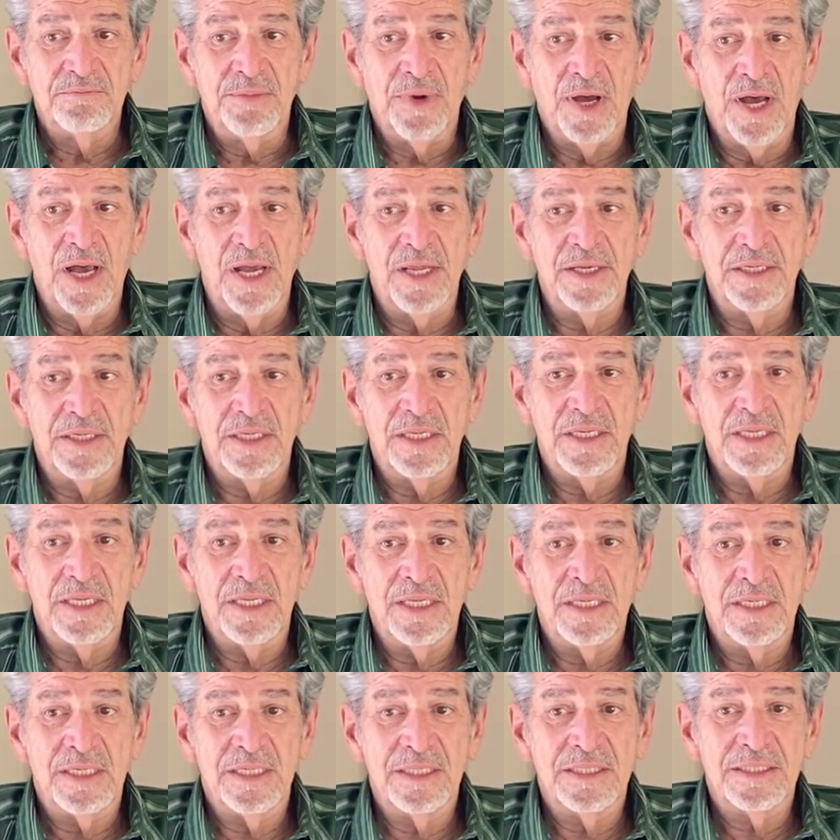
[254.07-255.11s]
but
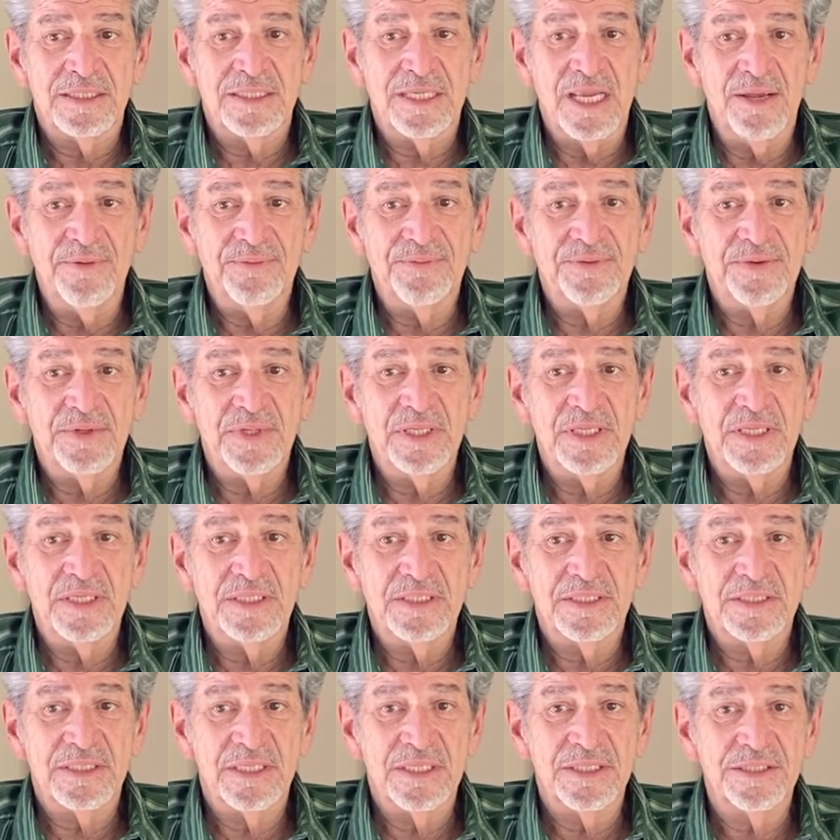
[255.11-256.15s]
it is definitely
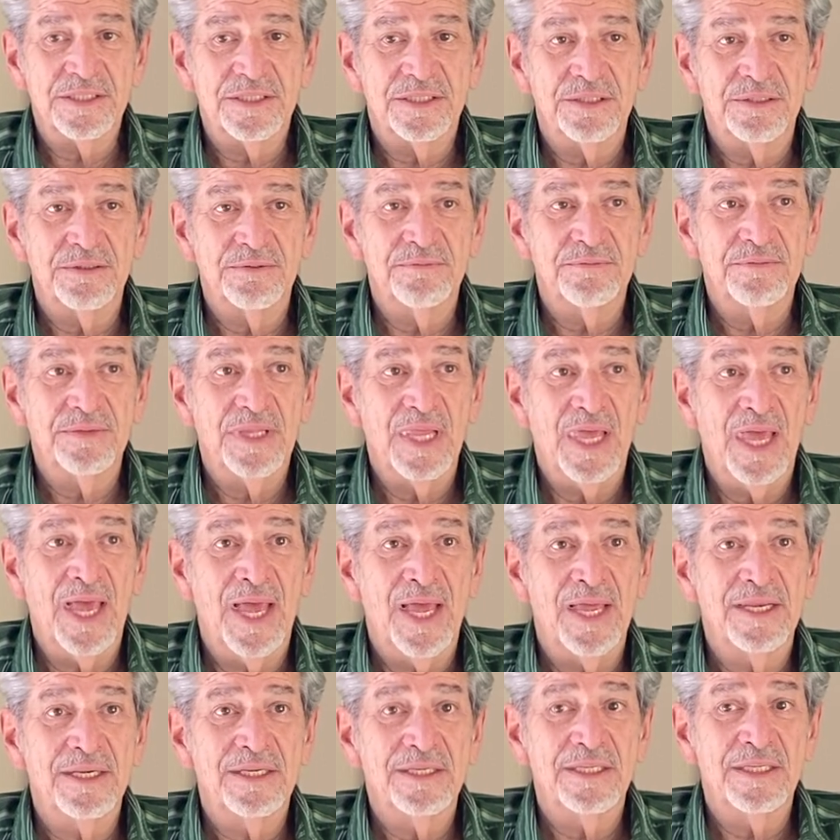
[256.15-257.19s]
a system
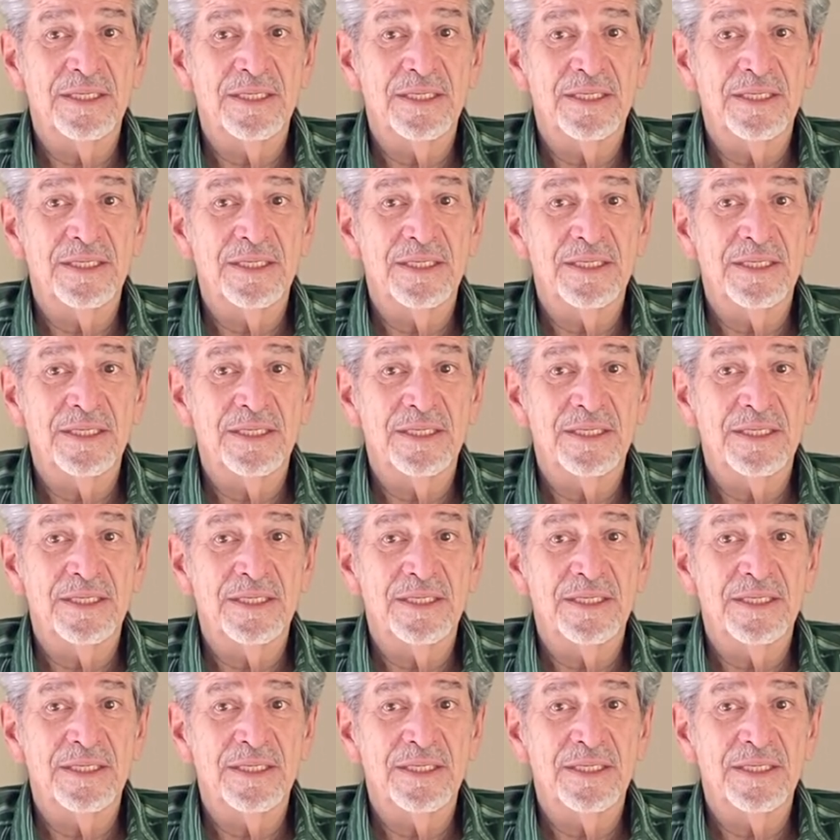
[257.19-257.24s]
that